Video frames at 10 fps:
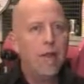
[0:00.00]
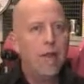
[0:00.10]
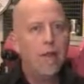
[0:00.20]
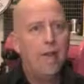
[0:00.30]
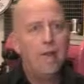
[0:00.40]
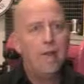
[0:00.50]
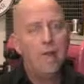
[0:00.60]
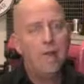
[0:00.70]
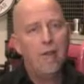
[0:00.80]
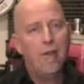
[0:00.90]
and
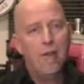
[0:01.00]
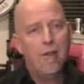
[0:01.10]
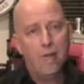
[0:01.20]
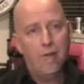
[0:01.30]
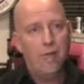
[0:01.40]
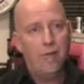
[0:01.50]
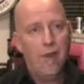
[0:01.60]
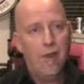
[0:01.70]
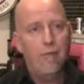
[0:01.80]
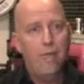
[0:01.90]
that is
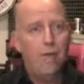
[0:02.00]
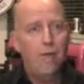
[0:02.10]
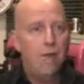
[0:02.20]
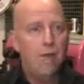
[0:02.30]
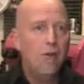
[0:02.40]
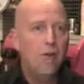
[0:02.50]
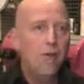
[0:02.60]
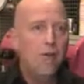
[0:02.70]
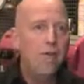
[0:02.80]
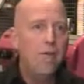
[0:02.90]
if you have milk in your
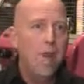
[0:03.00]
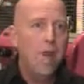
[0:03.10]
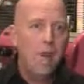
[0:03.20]
coffee.